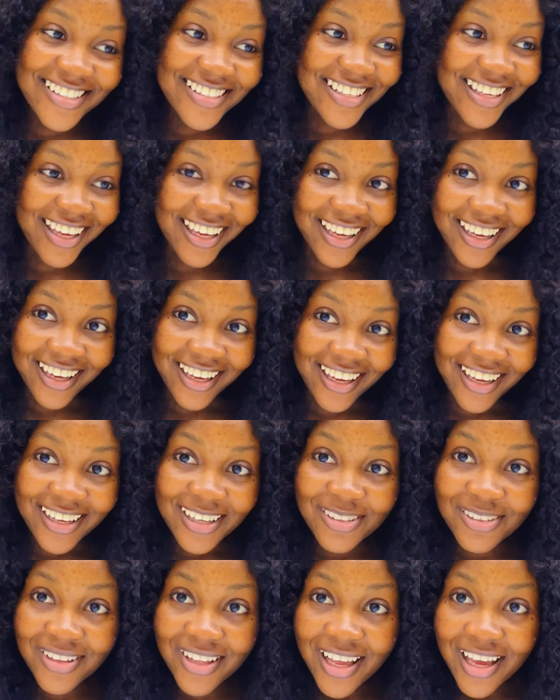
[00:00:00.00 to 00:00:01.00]

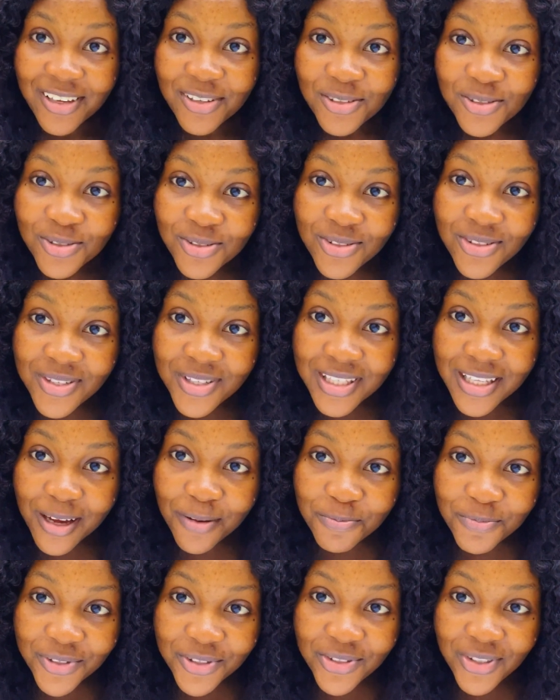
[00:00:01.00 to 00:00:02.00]
guy, not like you
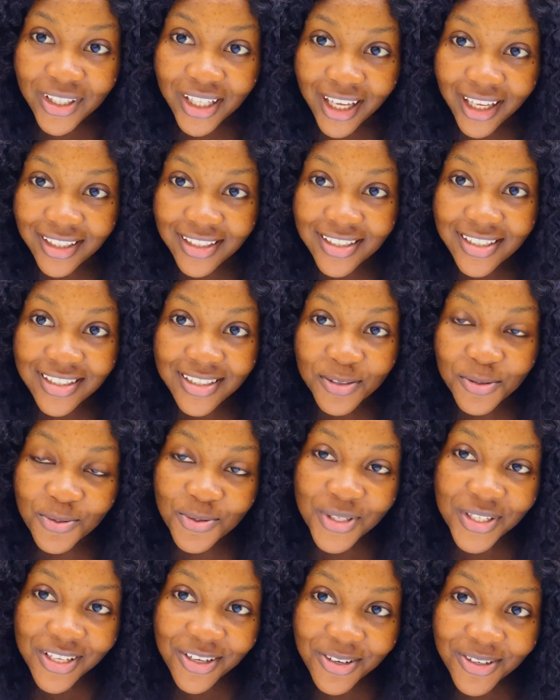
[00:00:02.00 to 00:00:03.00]
snap picture like this, they will
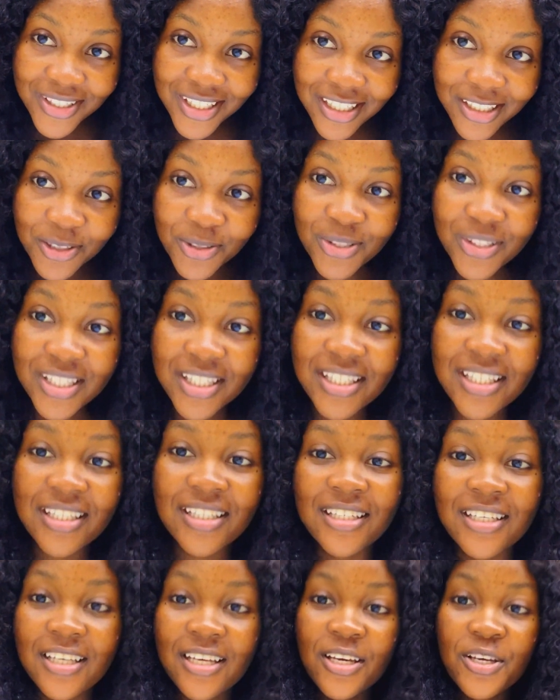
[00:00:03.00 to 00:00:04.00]
see only your this
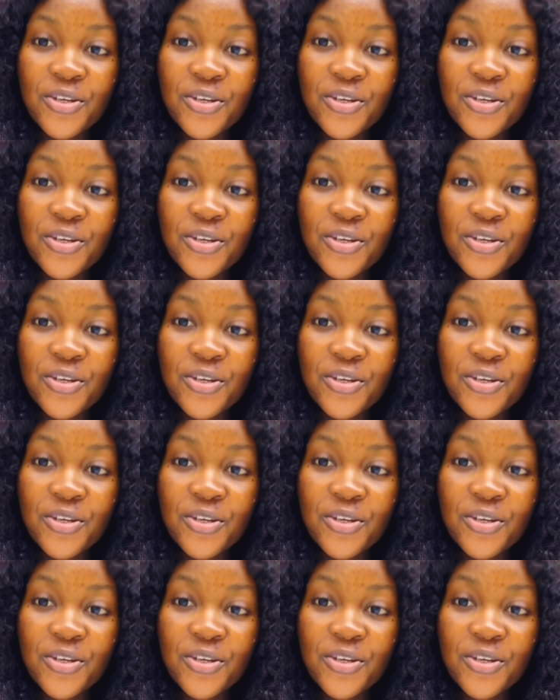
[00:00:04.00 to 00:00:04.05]
thing.